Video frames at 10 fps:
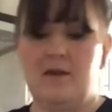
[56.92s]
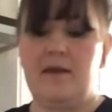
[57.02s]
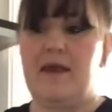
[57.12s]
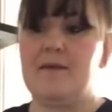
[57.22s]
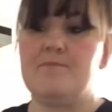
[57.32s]

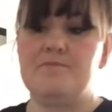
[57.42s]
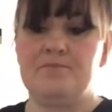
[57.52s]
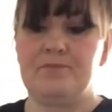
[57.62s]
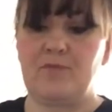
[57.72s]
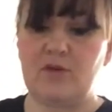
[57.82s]
so
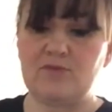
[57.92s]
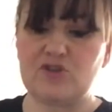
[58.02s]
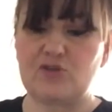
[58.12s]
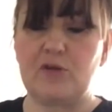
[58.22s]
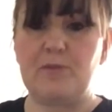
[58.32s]
I'm
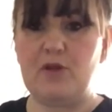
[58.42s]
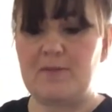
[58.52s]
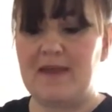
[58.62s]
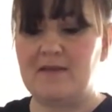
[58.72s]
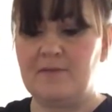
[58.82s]
just going to put them
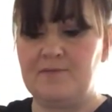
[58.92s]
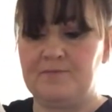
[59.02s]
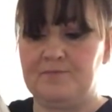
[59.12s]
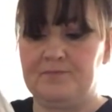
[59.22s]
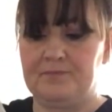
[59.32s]
in
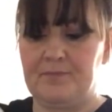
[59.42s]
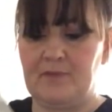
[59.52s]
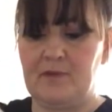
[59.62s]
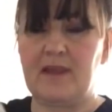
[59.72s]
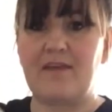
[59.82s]

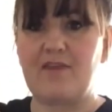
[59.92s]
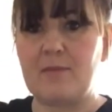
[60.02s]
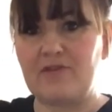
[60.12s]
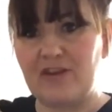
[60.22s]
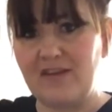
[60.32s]
and give them
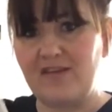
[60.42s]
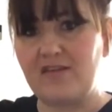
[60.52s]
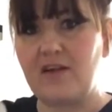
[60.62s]
a rinse